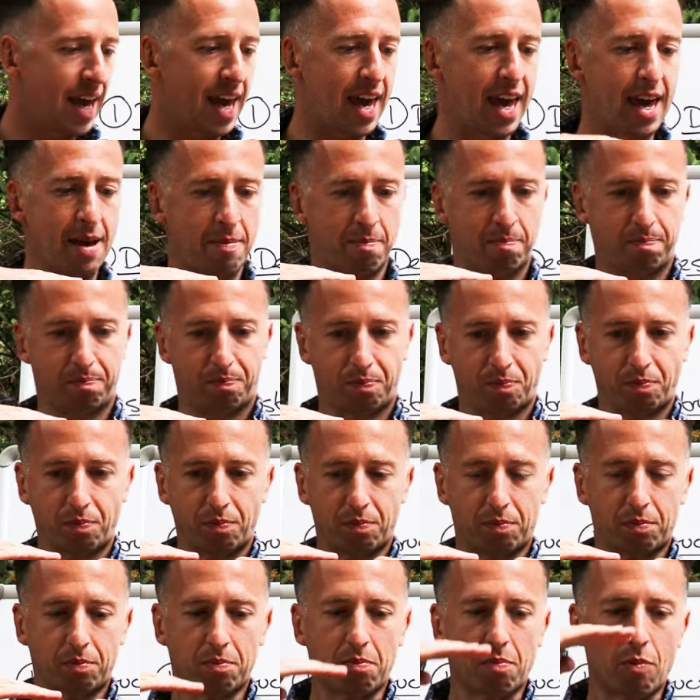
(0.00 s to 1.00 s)
here,
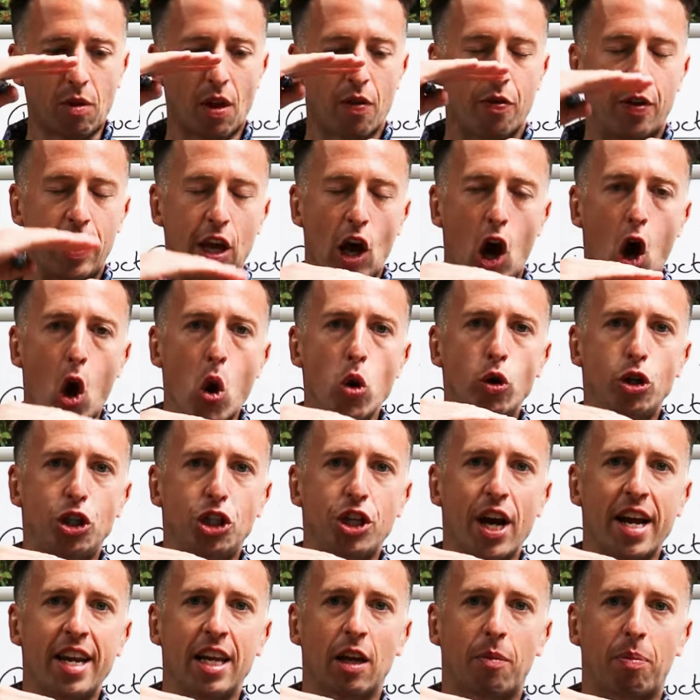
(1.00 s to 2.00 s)
the
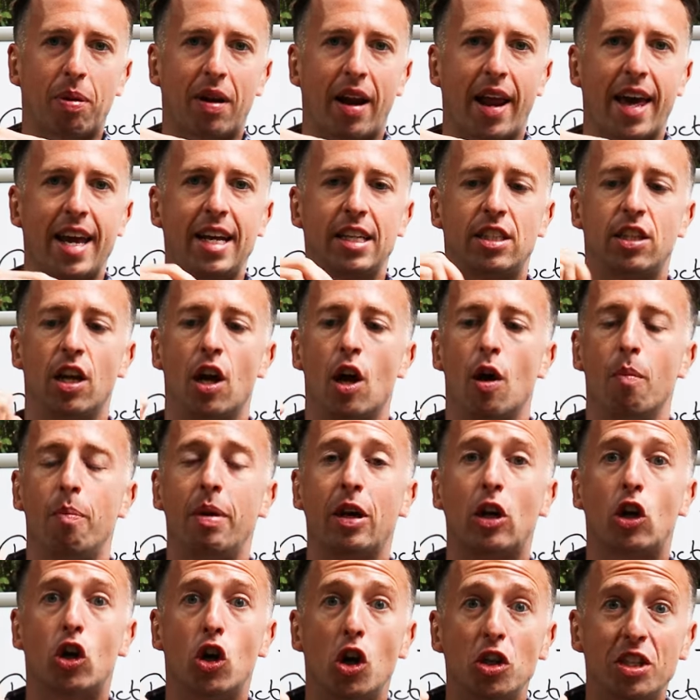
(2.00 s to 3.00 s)
oceanic plate,
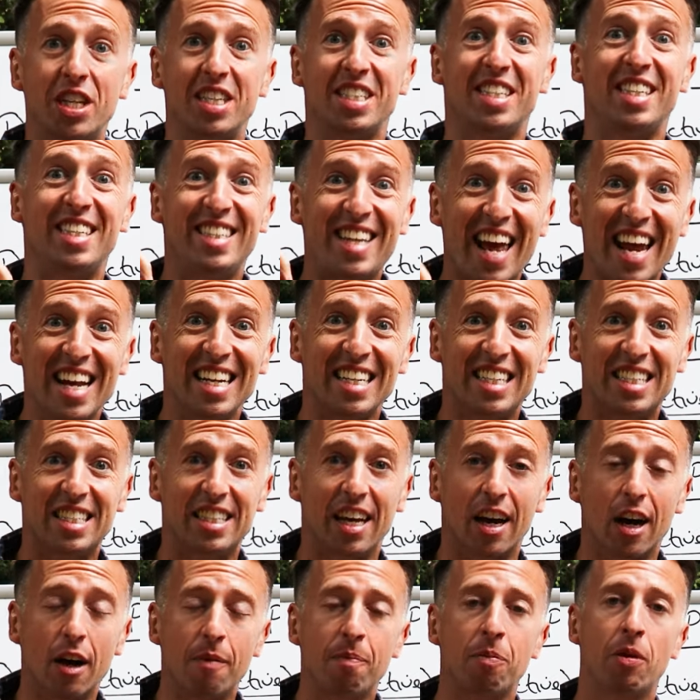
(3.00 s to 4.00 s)
because it's
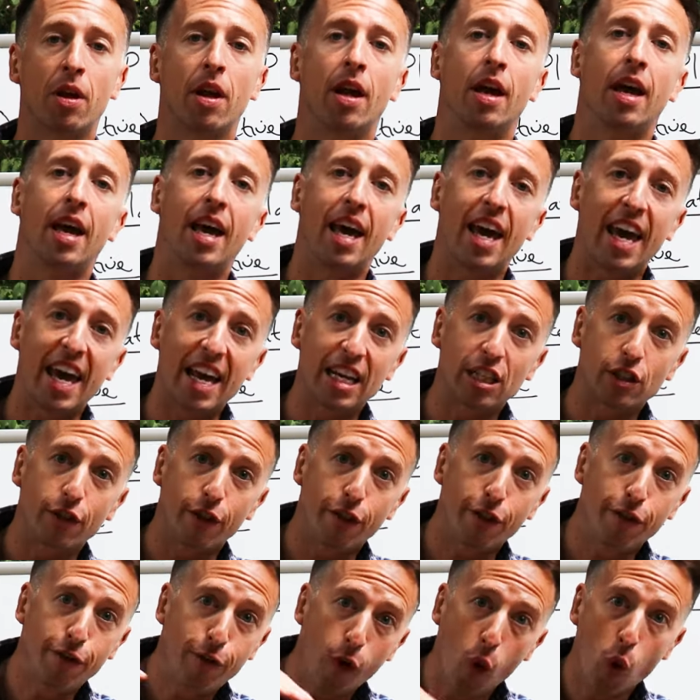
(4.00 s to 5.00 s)
denser, is
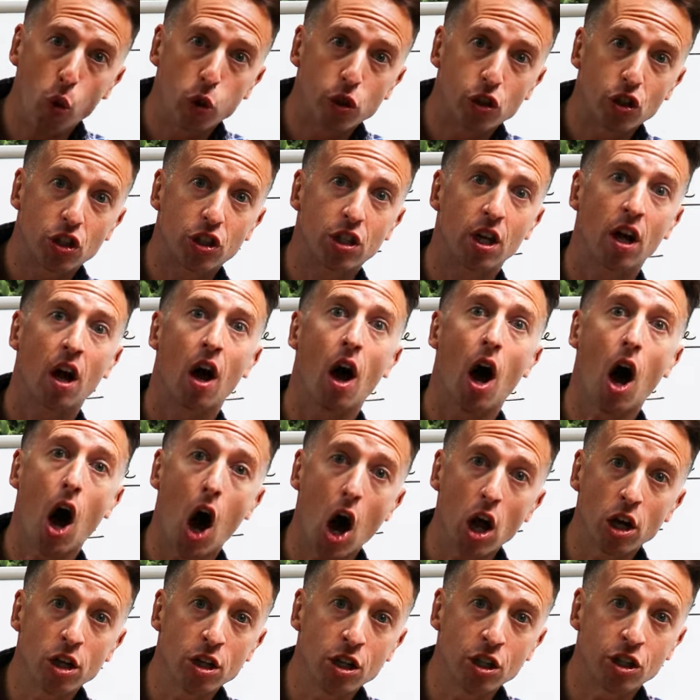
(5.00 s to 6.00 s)
forced
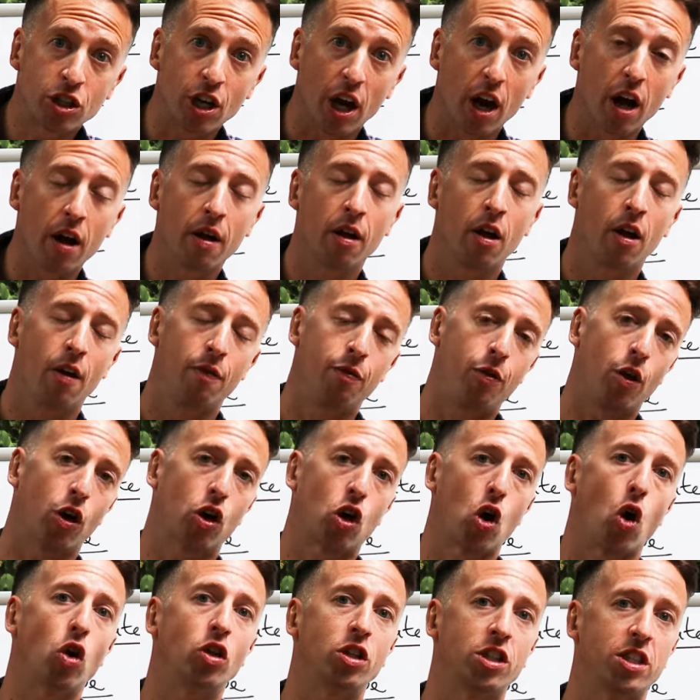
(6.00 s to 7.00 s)
under the
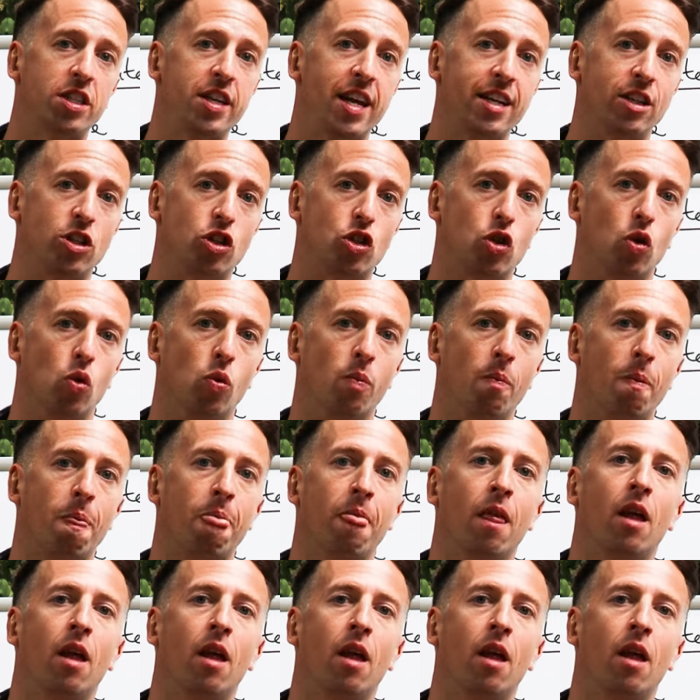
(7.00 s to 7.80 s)
continental.